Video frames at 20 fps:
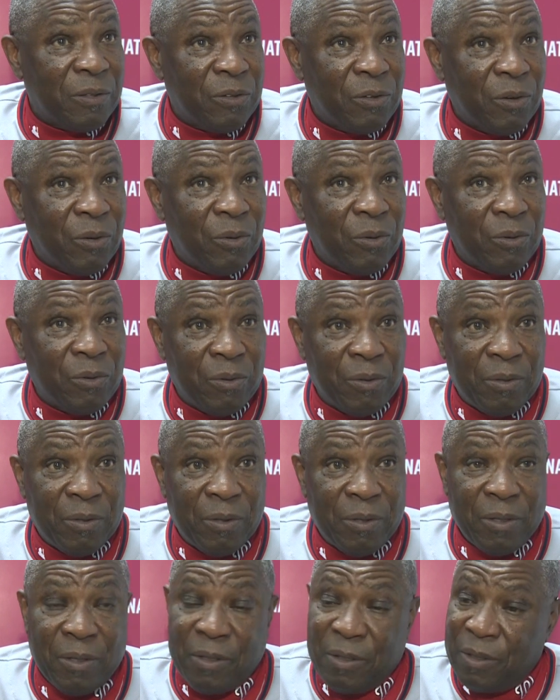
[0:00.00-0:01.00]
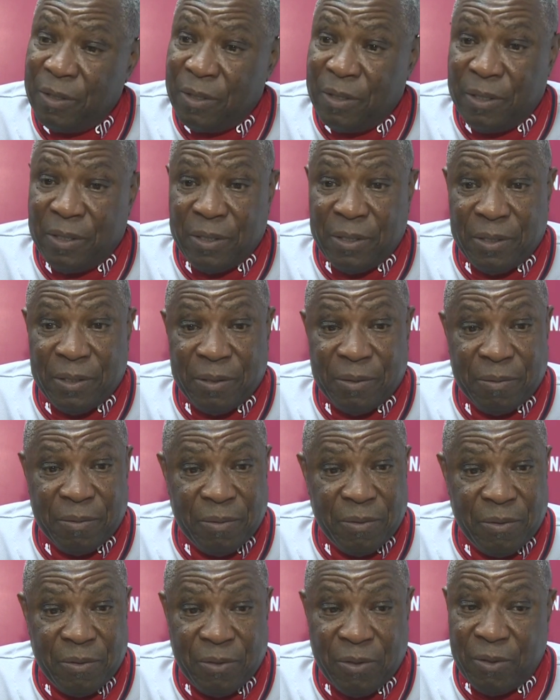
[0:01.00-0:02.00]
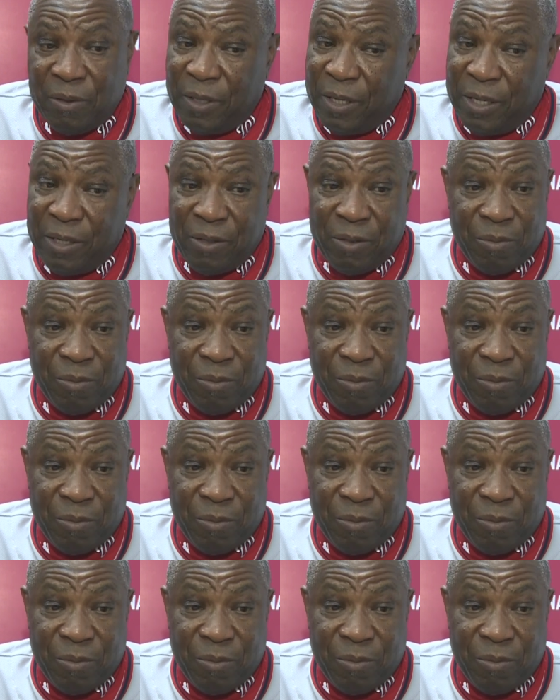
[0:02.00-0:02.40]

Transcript: So, certainly